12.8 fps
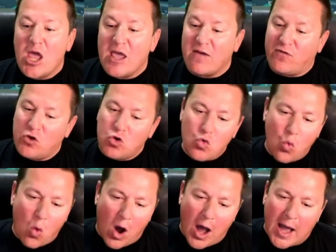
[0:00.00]
If you
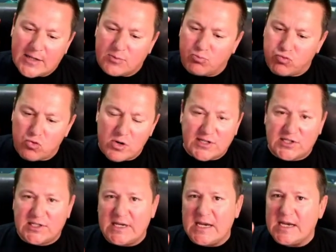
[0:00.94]
want
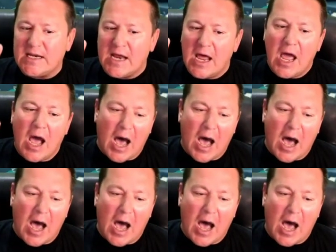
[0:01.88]
pristine,